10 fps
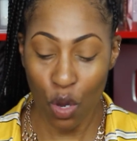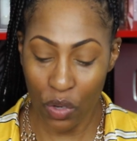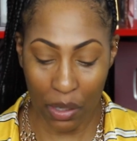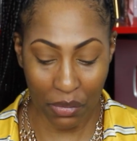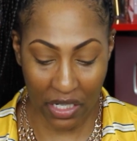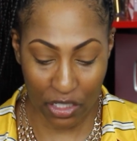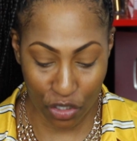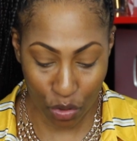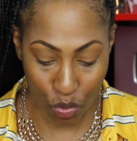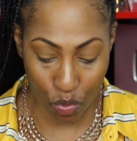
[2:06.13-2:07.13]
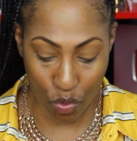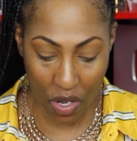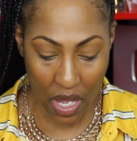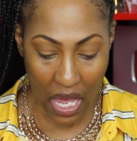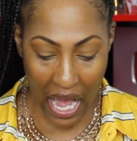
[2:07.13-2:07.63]
know what I'm going to do.
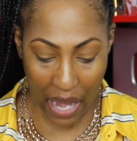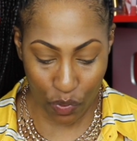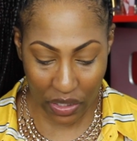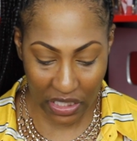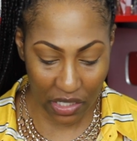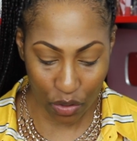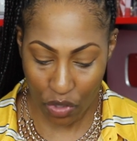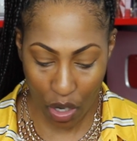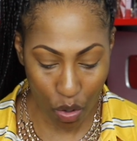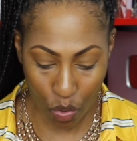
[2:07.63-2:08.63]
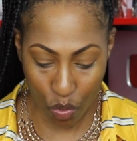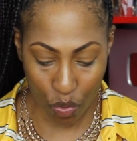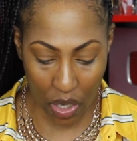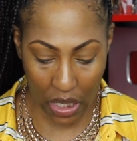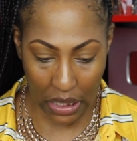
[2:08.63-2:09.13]
I really don't
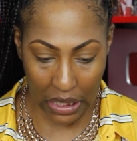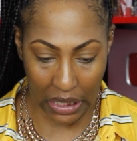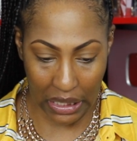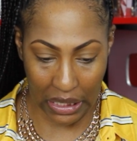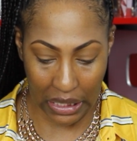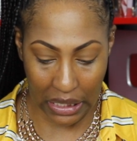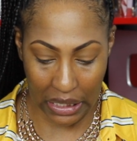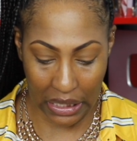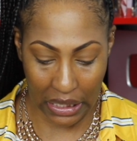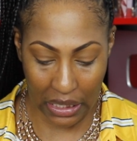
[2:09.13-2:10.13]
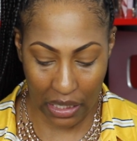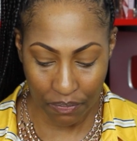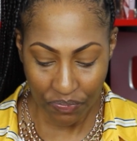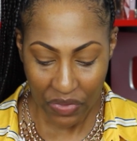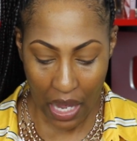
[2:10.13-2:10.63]
know. Uh,
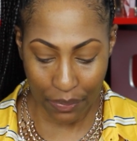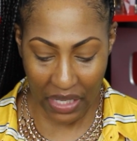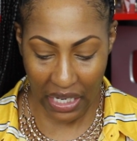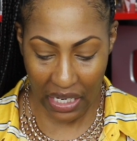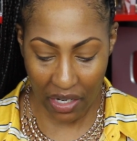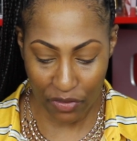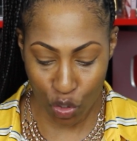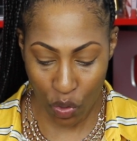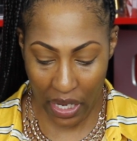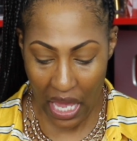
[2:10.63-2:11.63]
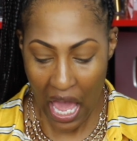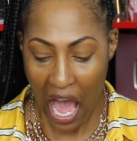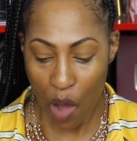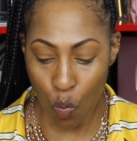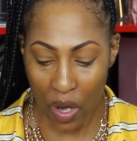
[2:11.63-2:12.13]
I'm thinking of doing,
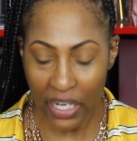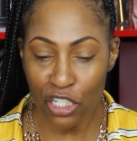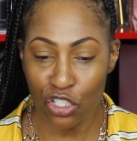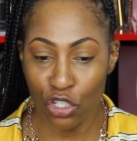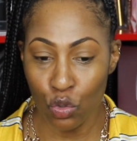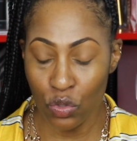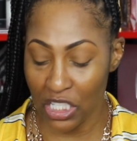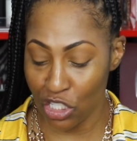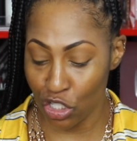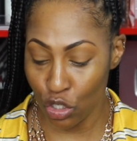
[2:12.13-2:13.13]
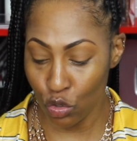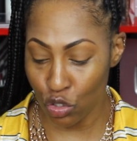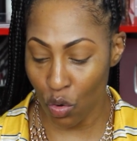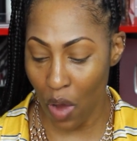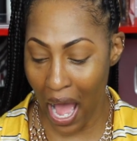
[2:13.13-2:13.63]
I want to do this
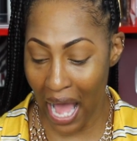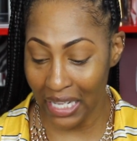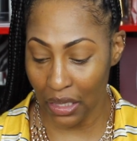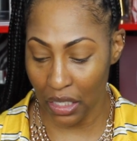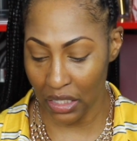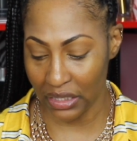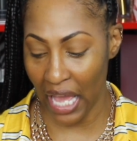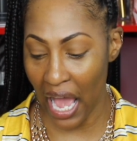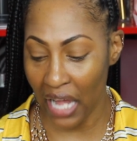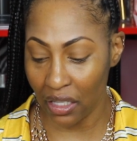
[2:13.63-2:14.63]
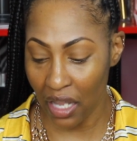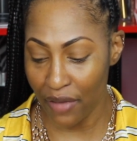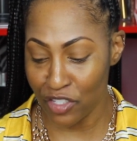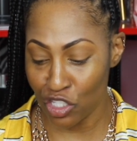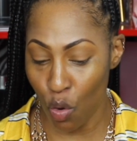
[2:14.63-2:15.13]
neutral eye look that I
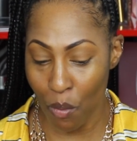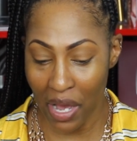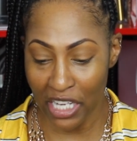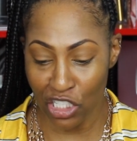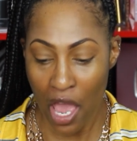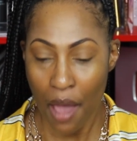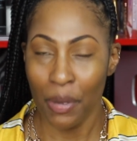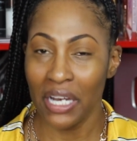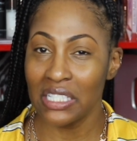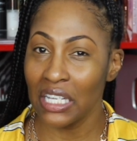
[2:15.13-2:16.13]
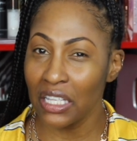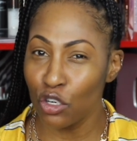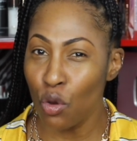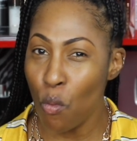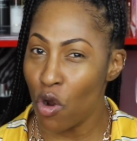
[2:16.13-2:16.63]
love so much, but it's a
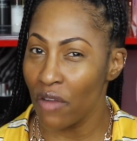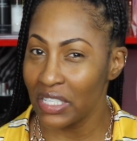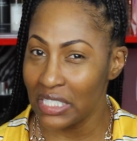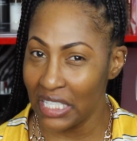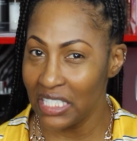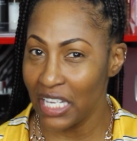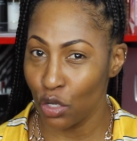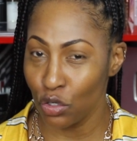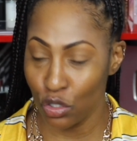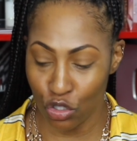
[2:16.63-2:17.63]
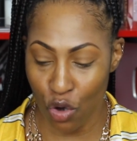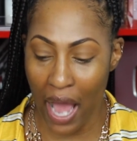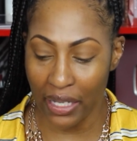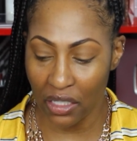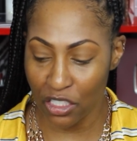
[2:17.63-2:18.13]
little more of a detailed neutral
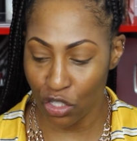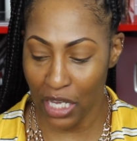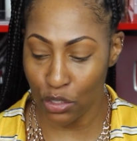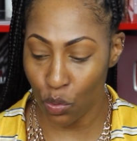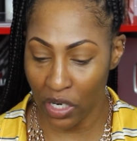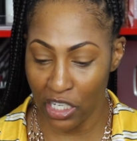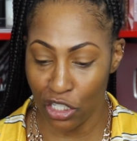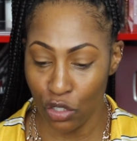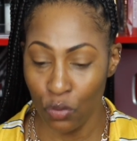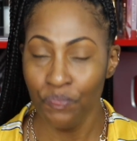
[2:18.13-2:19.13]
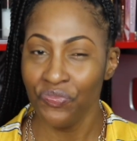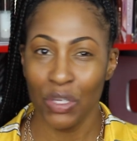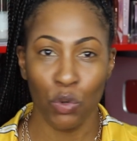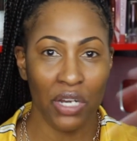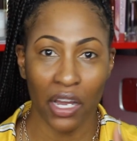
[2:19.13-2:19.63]
eye look. So that's what we're going to do.
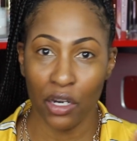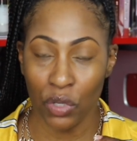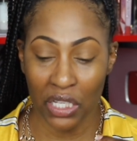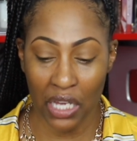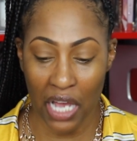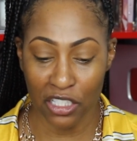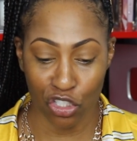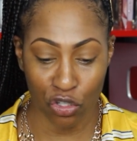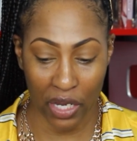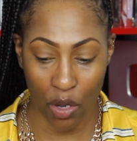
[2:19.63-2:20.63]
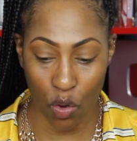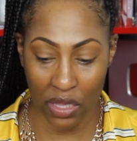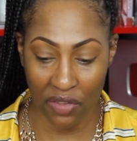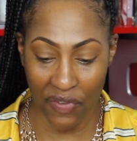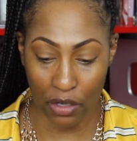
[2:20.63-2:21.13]
We're not going to really concentrate
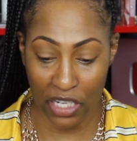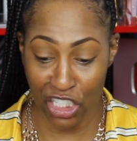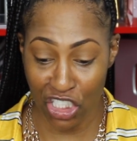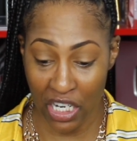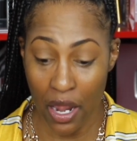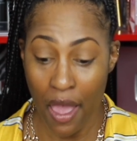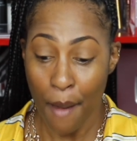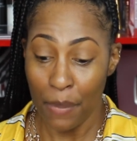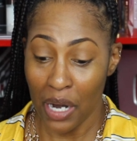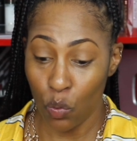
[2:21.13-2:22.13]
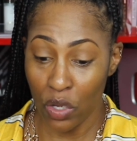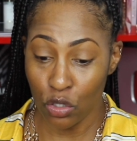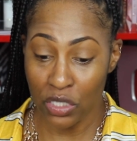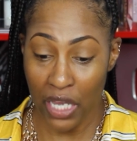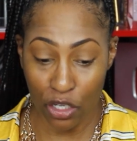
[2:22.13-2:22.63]
on the foundation, but I
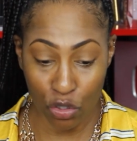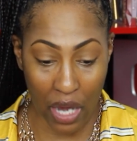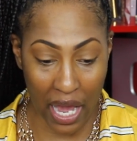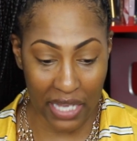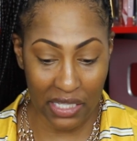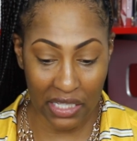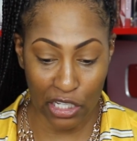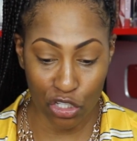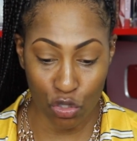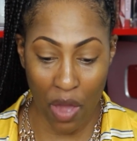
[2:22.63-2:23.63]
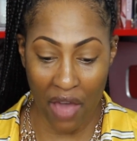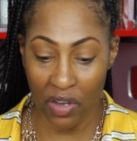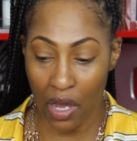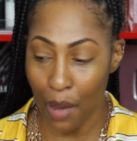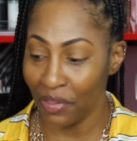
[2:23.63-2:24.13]
will tell you guys that they do have
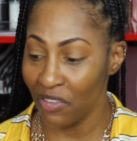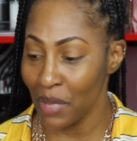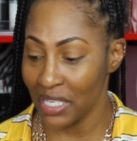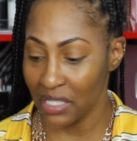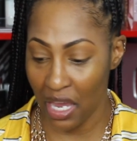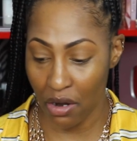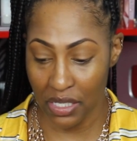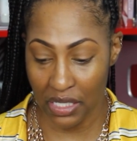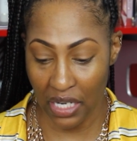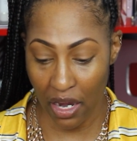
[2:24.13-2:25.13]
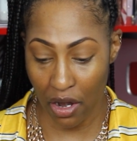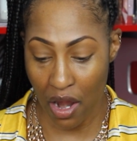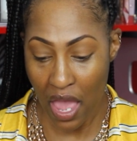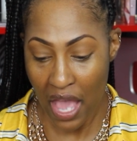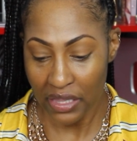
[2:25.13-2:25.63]
a couple of mascaras in
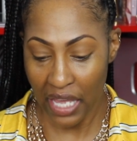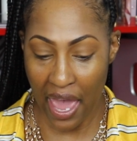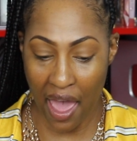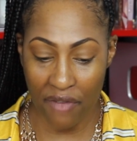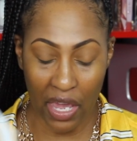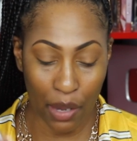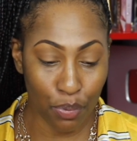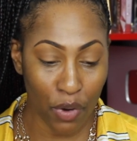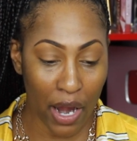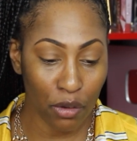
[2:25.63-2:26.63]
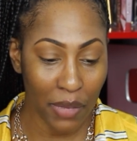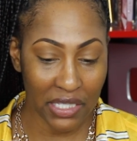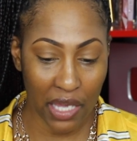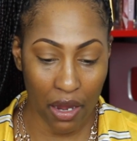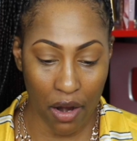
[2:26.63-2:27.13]
here. They have a brown
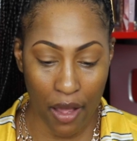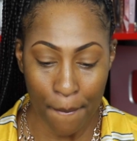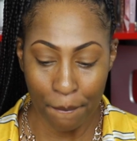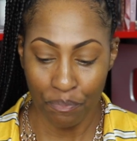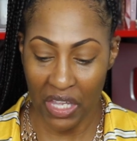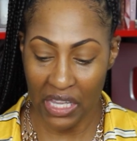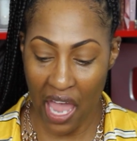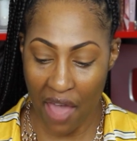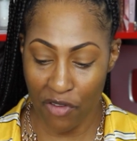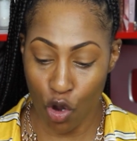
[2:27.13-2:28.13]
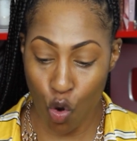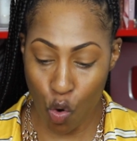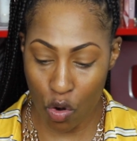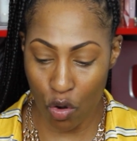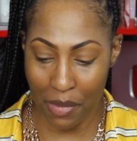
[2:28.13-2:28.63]
mascara and they have a
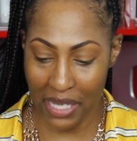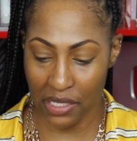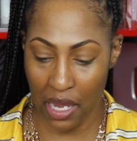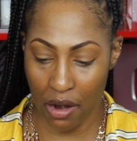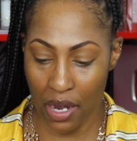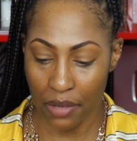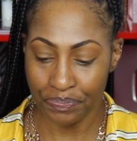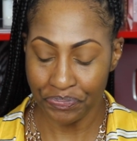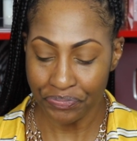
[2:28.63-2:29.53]
coral mascara.